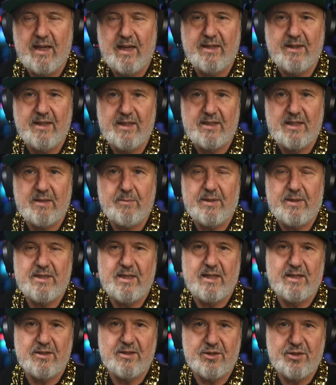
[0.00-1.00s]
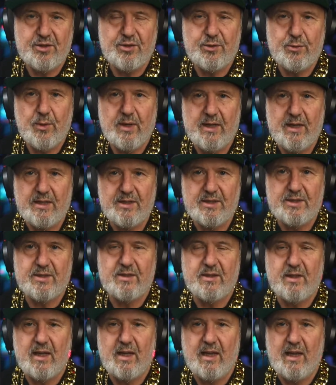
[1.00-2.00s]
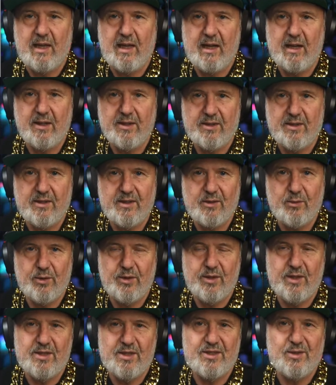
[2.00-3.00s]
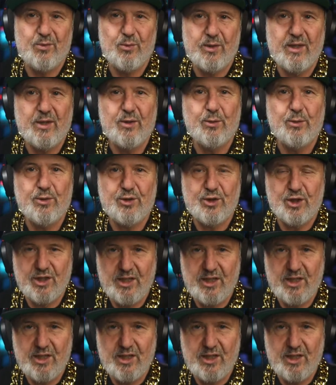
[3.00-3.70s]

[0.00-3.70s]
And that can be done in two ways. There's what they call